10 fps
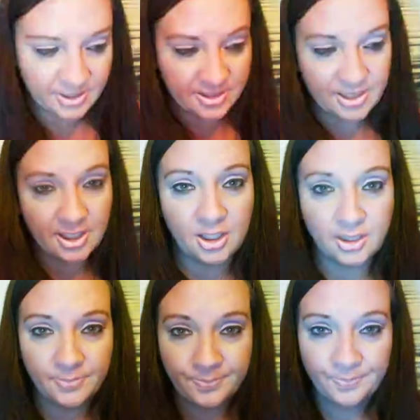this here.
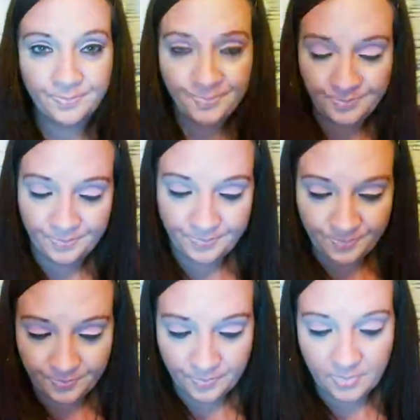
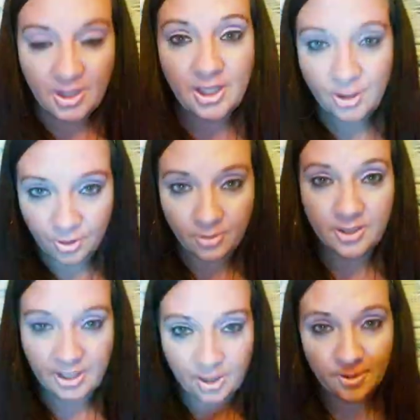Yeah, you're
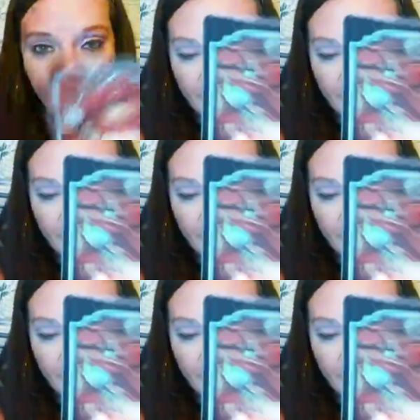gonna hear a